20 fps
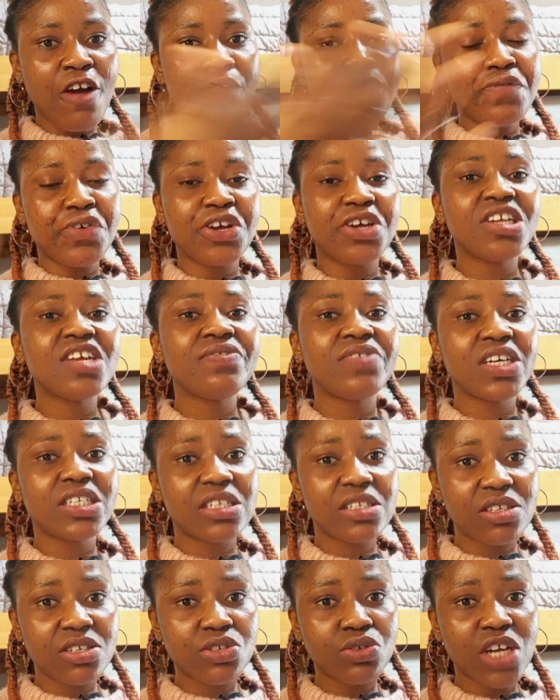For
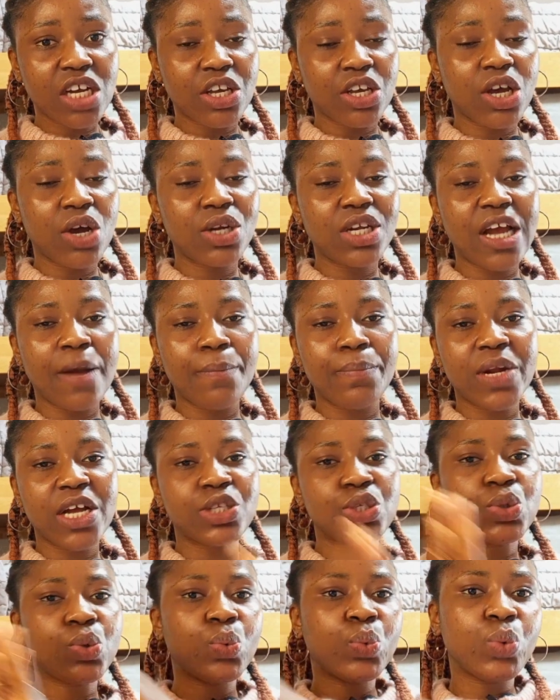university track, you can only
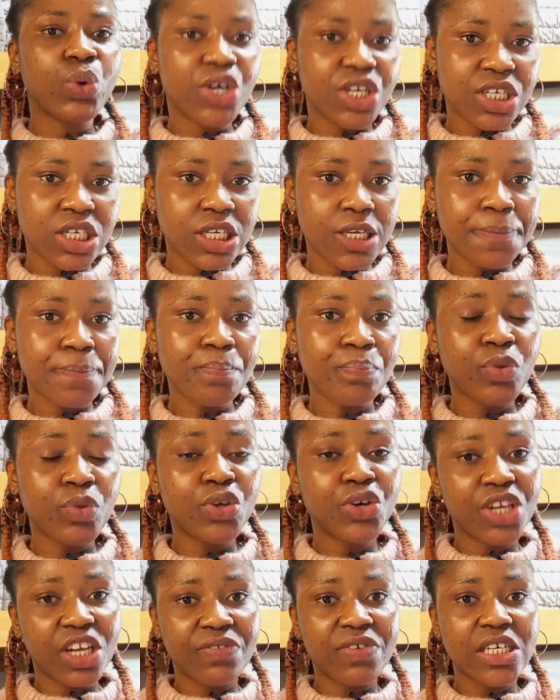apply to one
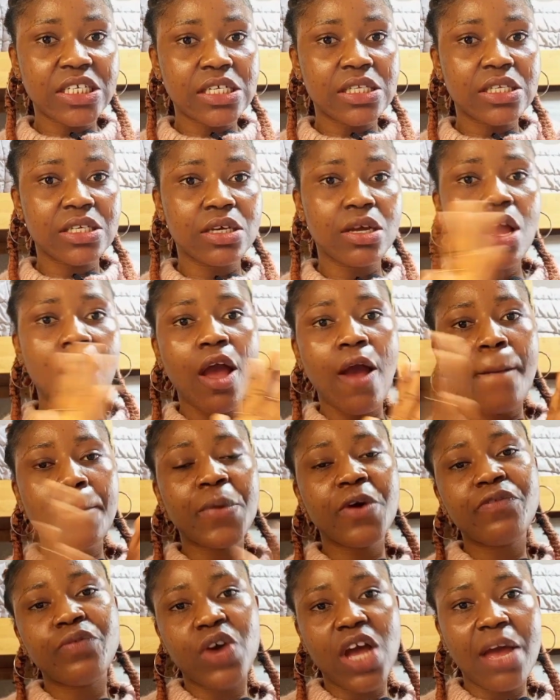university,
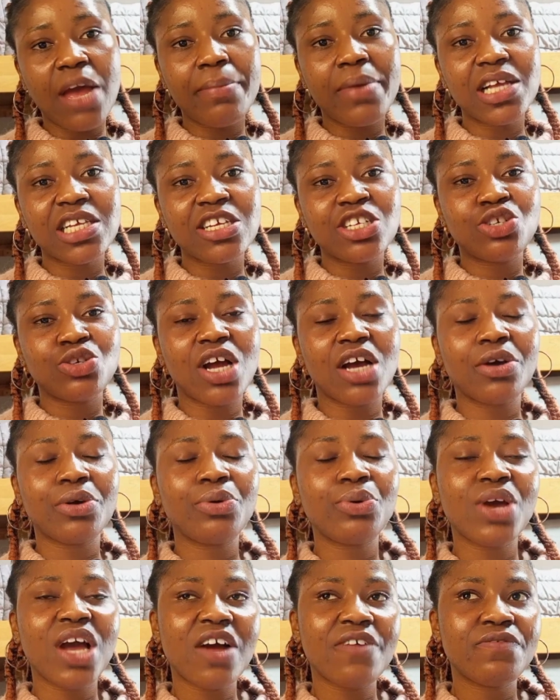but for embassy track
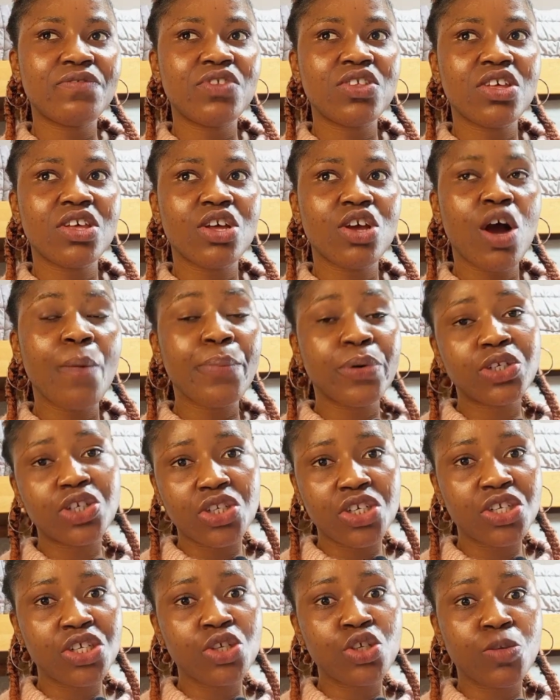you have the
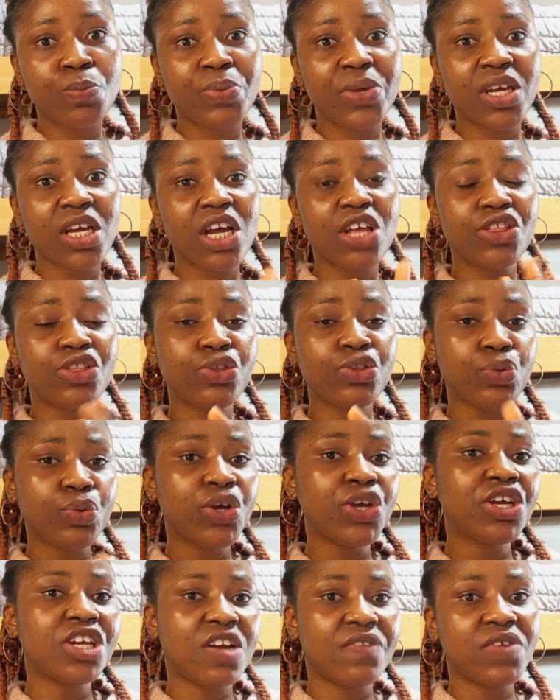opportunity to pick
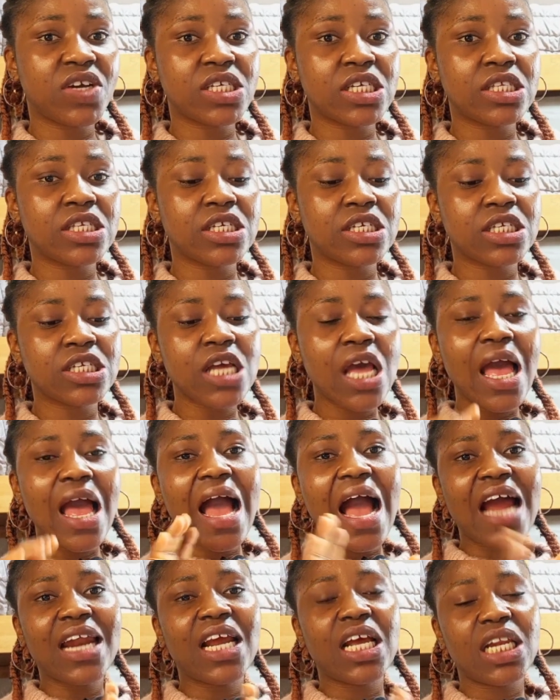three universities,
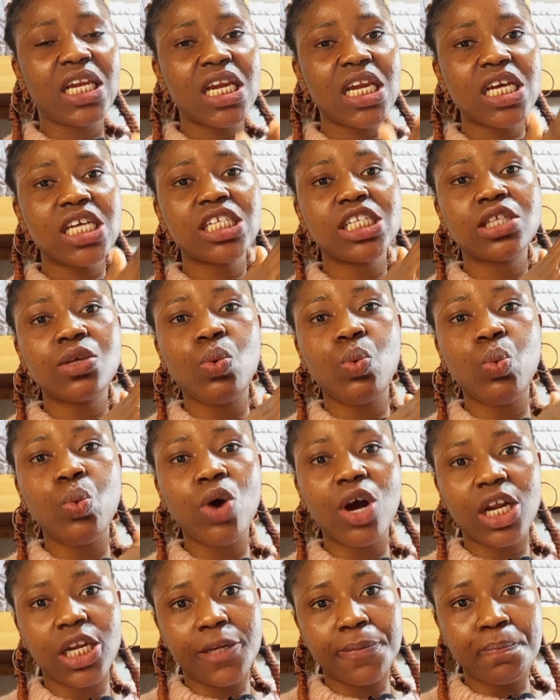and at least
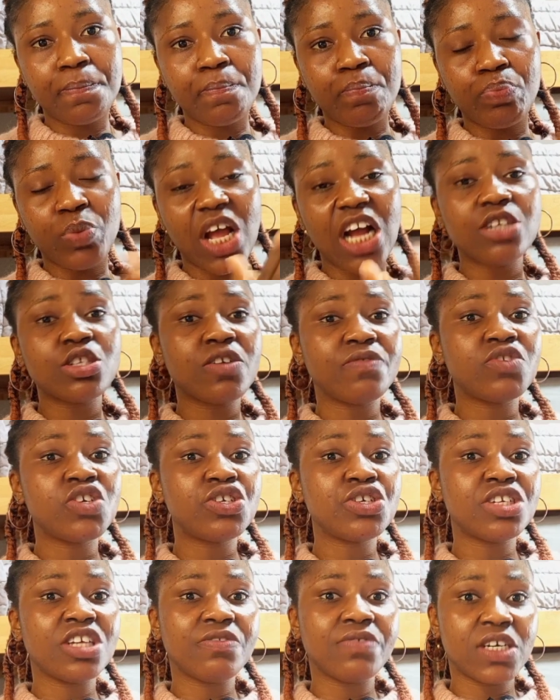one out of
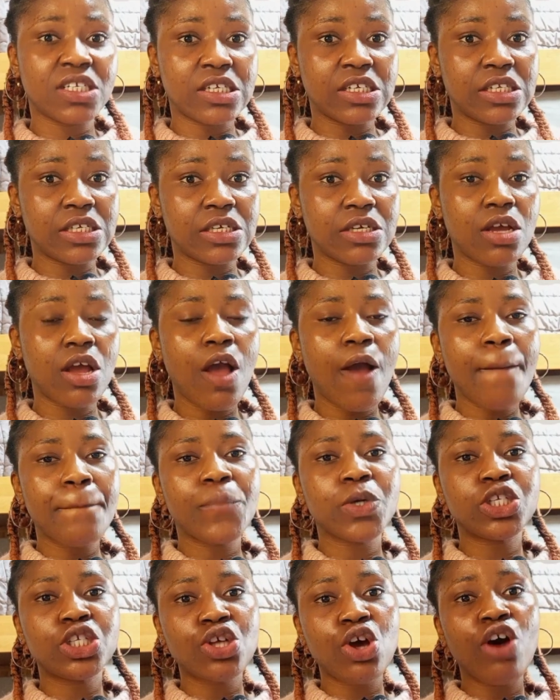this university
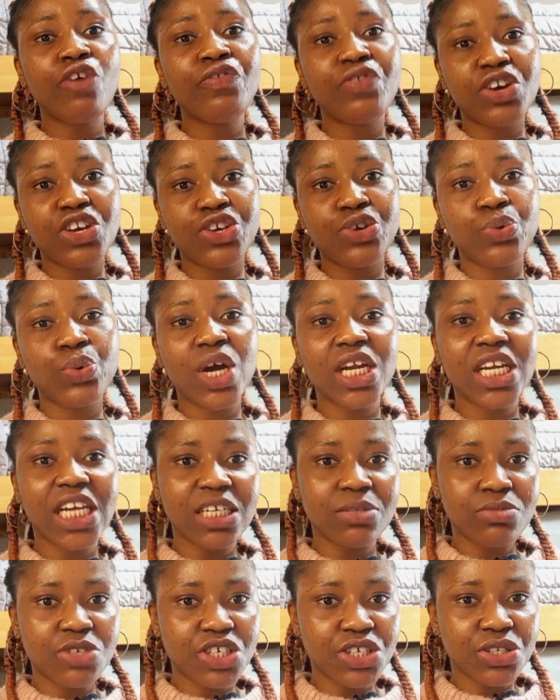must offer you an
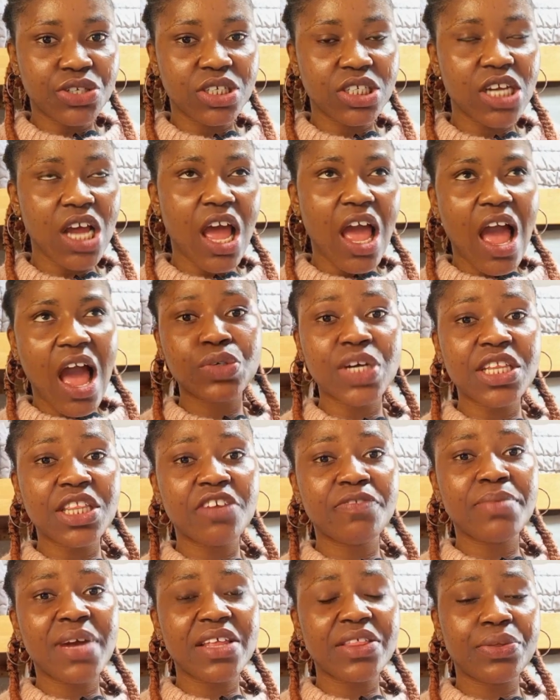admission. Two out
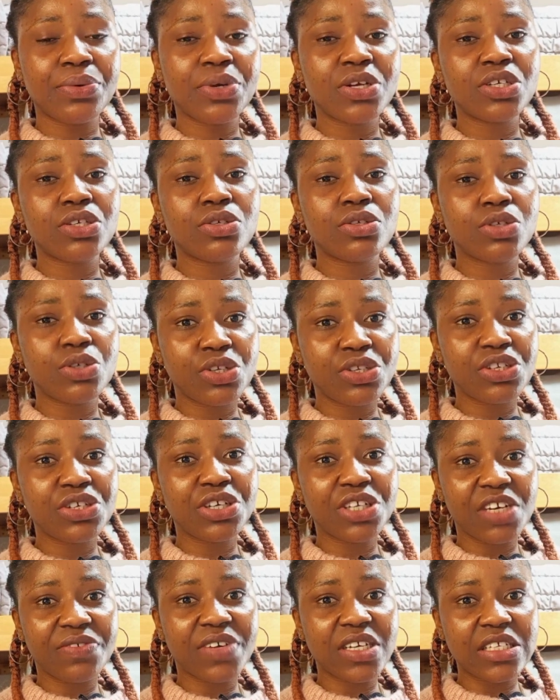of my three chosen
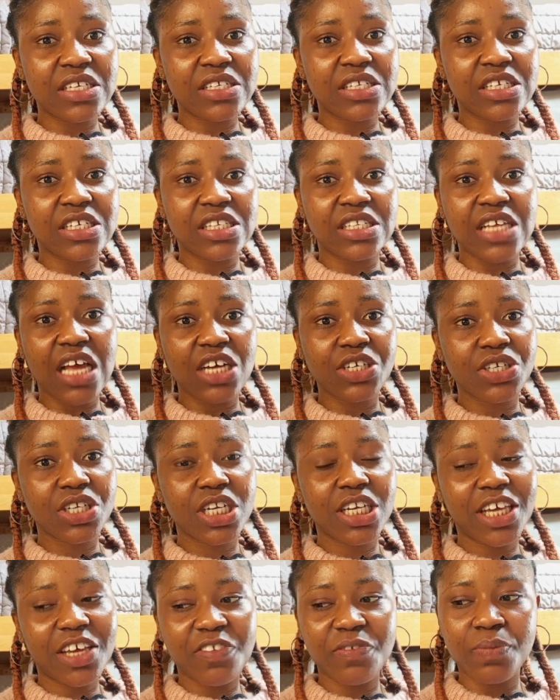universities
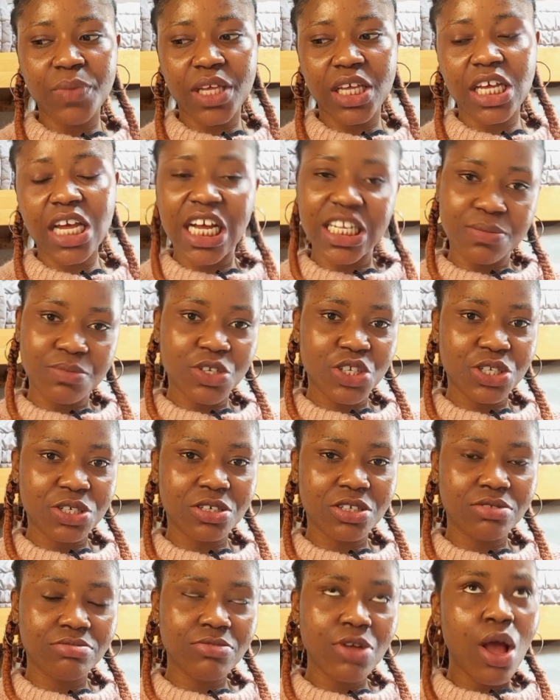actually gave me
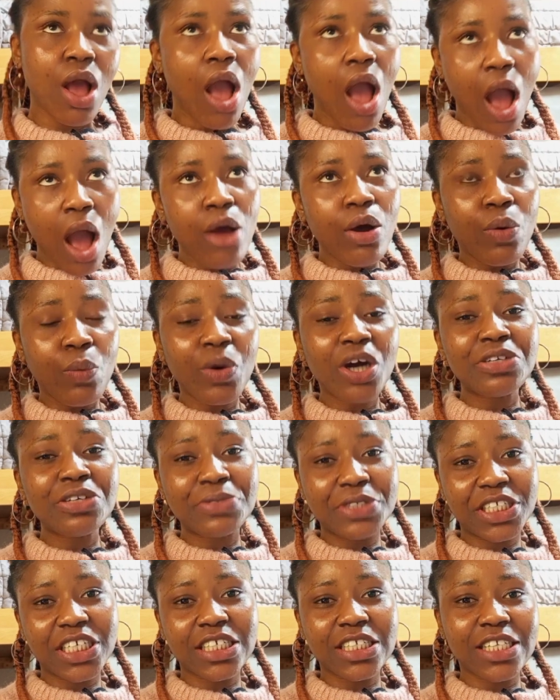admission. One
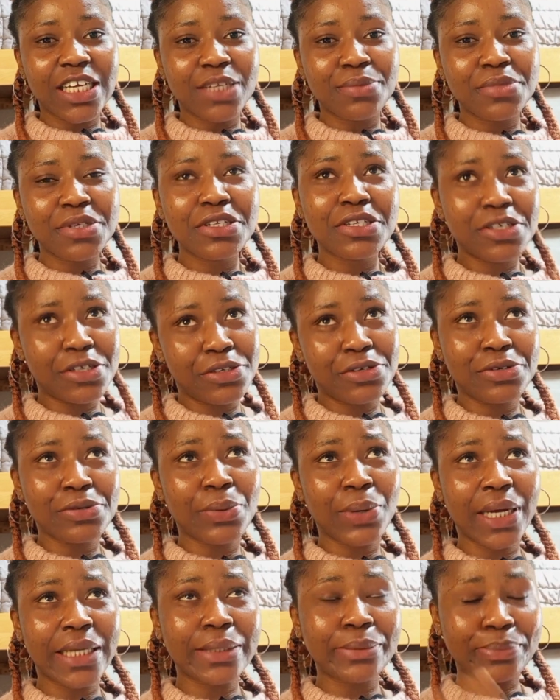rejected me, so you
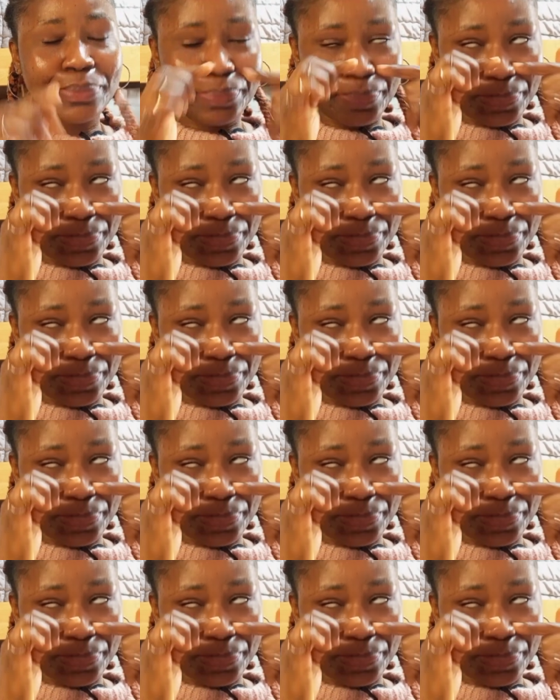go on,